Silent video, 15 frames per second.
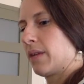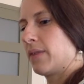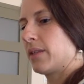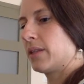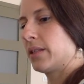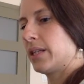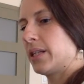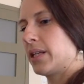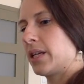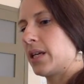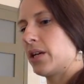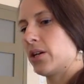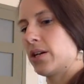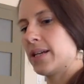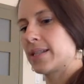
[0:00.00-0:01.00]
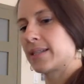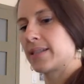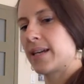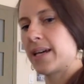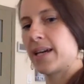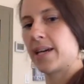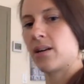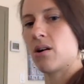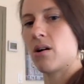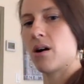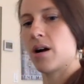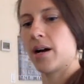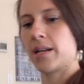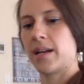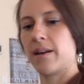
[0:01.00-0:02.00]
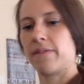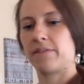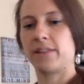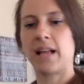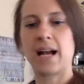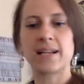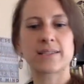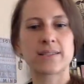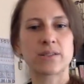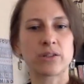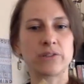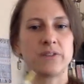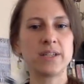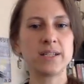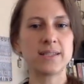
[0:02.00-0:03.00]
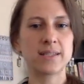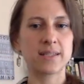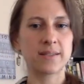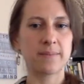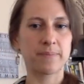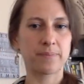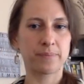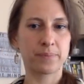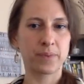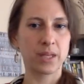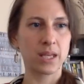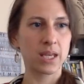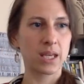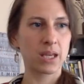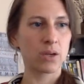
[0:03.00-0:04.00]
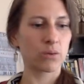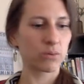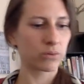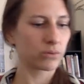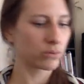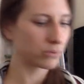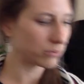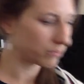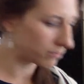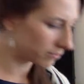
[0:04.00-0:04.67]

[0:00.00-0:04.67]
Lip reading: the lid here is laying on a flat surface. Ooh,